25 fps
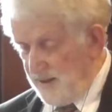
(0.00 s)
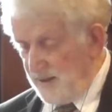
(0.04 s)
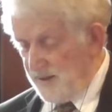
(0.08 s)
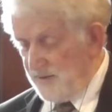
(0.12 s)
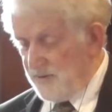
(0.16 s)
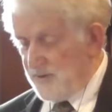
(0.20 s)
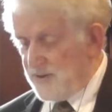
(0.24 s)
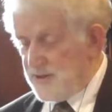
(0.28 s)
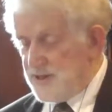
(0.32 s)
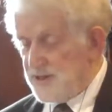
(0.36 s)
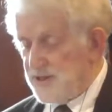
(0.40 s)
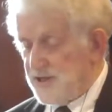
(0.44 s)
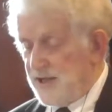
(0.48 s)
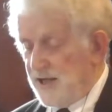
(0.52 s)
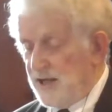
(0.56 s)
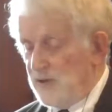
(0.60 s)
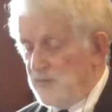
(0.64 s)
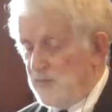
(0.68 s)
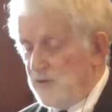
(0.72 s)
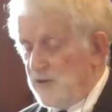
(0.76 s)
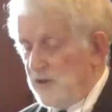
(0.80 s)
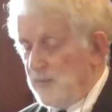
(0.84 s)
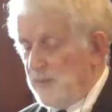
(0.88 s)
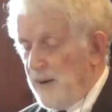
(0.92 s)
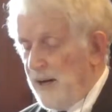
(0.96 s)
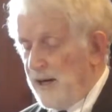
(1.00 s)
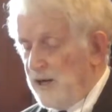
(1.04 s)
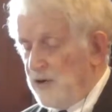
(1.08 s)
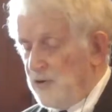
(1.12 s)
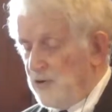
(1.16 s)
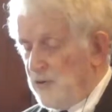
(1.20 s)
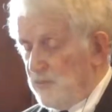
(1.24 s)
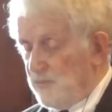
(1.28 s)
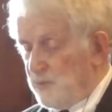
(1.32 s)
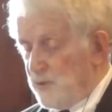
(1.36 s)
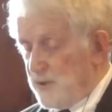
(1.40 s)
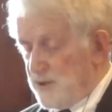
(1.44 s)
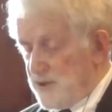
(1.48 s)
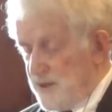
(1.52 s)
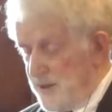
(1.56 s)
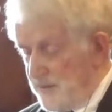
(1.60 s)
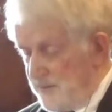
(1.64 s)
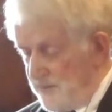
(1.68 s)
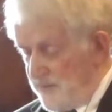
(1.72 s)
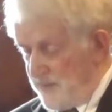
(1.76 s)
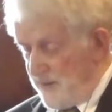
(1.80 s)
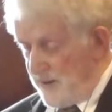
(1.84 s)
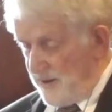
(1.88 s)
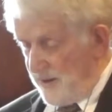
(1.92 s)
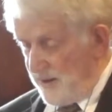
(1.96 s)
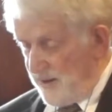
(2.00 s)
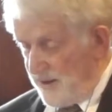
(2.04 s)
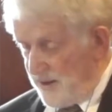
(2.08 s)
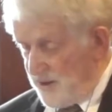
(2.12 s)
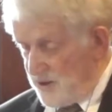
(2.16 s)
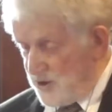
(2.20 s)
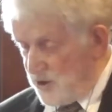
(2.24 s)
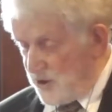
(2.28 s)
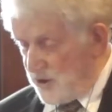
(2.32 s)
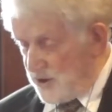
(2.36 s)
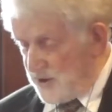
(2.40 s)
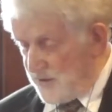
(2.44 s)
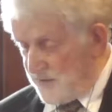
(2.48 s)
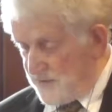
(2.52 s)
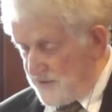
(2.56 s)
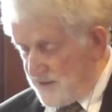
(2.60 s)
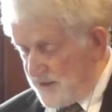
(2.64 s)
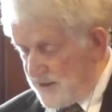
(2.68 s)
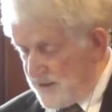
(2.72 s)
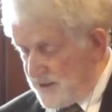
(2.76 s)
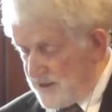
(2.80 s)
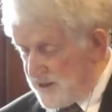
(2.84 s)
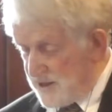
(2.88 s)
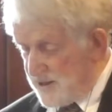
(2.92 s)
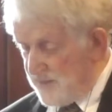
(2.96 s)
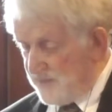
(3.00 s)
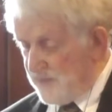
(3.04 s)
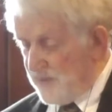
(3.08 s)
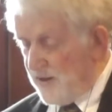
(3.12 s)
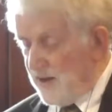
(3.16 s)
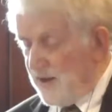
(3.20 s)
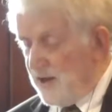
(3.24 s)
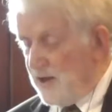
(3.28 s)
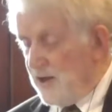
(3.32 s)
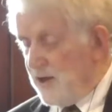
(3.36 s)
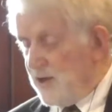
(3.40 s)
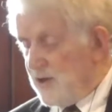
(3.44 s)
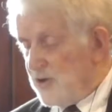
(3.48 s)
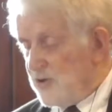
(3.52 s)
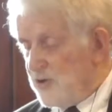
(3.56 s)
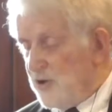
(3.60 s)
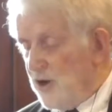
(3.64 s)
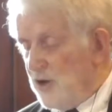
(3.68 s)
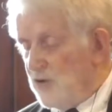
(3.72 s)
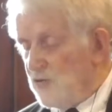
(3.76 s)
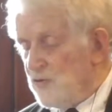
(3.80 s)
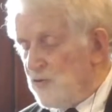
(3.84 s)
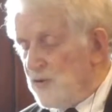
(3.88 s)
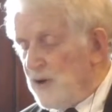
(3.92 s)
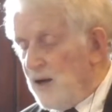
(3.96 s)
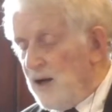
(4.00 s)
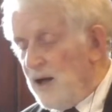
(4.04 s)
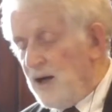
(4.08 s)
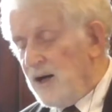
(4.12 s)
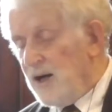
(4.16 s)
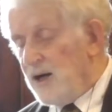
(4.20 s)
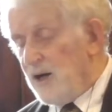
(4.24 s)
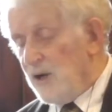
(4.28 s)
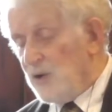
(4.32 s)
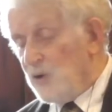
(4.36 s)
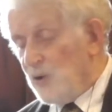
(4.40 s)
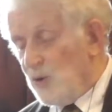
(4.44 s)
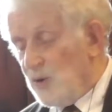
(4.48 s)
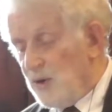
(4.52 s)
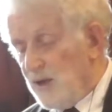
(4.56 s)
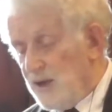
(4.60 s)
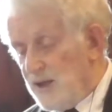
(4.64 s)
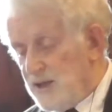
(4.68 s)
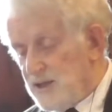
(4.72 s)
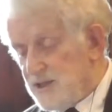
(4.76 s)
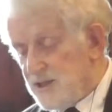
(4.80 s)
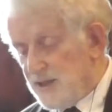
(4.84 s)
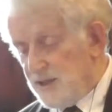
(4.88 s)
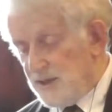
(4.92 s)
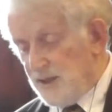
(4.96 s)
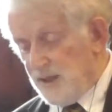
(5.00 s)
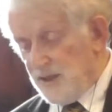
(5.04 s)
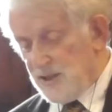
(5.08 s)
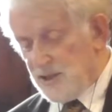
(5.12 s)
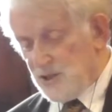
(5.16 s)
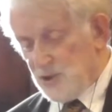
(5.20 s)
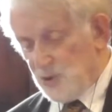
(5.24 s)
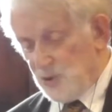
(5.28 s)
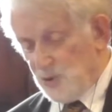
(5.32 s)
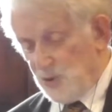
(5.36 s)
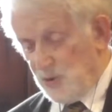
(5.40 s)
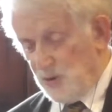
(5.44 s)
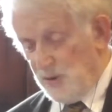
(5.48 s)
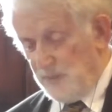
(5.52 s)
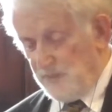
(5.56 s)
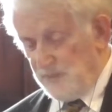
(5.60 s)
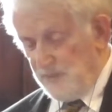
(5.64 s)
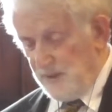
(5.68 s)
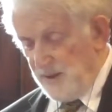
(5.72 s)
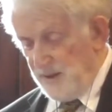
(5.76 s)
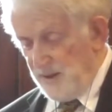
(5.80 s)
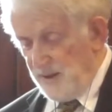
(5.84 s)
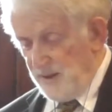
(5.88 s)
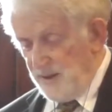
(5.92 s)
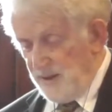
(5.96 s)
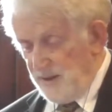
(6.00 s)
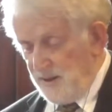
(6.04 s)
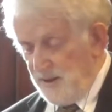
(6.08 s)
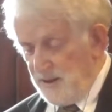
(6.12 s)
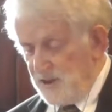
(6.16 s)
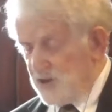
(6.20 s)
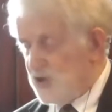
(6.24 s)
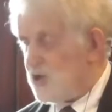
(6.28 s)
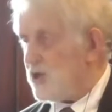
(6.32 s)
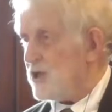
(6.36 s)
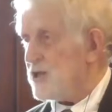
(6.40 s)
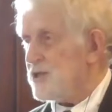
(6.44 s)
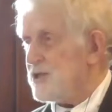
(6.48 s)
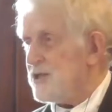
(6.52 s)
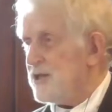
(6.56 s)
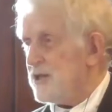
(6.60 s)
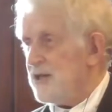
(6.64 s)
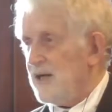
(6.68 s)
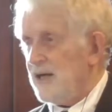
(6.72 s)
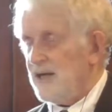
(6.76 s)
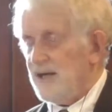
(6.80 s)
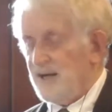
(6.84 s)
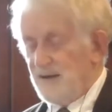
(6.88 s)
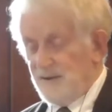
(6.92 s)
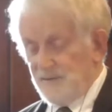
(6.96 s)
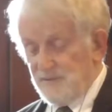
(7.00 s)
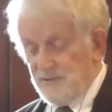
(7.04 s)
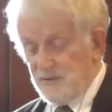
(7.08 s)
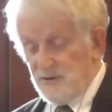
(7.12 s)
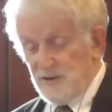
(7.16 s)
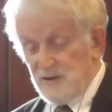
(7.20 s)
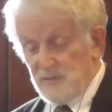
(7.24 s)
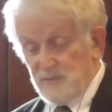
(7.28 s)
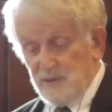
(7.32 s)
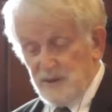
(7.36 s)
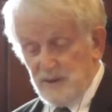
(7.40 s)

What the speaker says: In this scene with the baker in prison, Joseph says, don't rely on all I said I saw. It's just that I have not